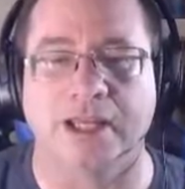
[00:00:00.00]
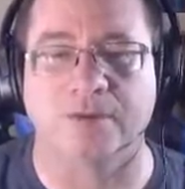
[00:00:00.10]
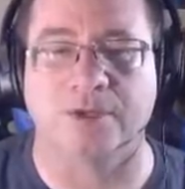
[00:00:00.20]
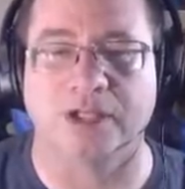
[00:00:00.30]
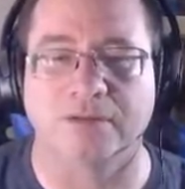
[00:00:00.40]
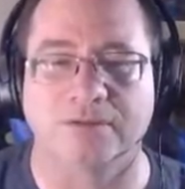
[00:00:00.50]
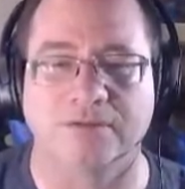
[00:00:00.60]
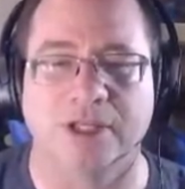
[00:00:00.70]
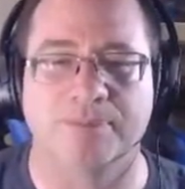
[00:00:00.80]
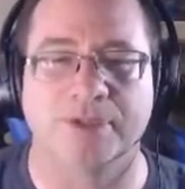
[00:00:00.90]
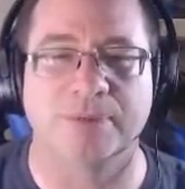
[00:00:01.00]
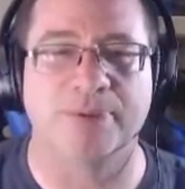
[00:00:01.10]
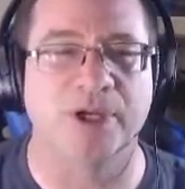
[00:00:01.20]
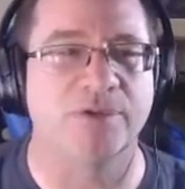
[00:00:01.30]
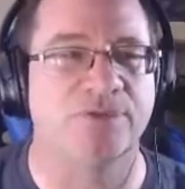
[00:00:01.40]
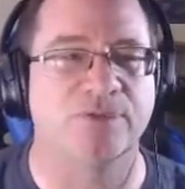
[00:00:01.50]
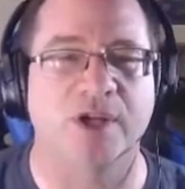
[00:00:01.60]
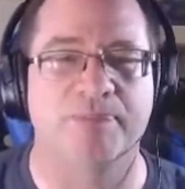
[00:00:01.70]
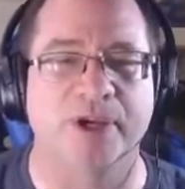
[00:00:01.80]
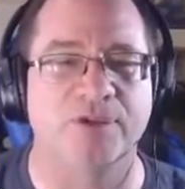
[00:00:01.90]
well, ab above
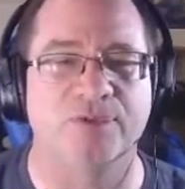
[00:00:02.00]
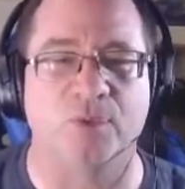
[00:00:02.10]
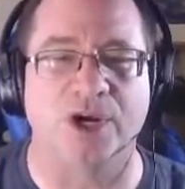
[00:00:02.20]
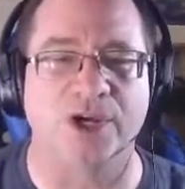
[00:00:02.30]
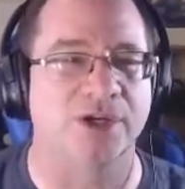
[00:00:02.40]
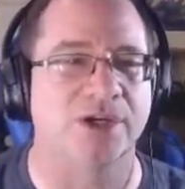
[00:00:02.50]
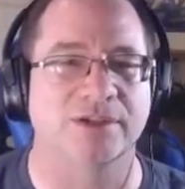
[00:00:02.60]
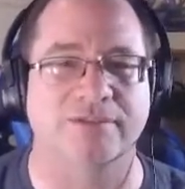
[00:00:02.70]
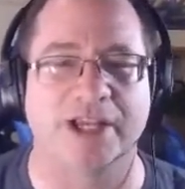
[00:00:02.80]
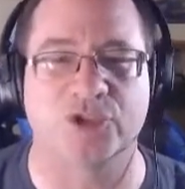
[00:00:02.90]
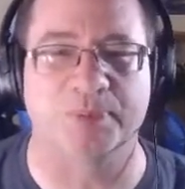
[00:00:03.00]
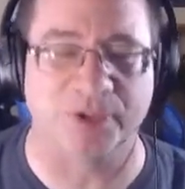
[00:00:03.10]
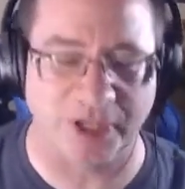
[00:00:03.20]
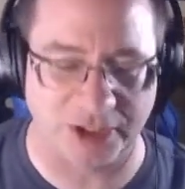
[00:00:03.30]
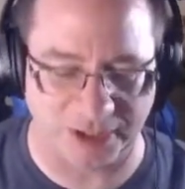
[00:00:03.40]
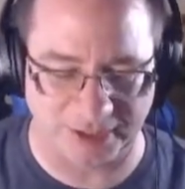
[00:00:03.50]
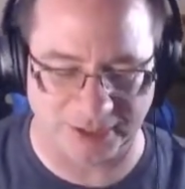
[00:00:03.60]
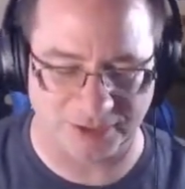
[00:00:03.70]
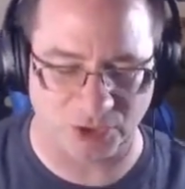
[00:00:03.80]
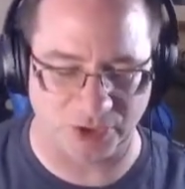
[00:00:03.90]
above water exploration
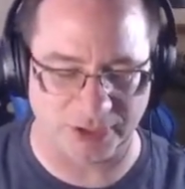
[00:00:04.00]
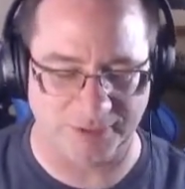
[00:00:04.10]
is good.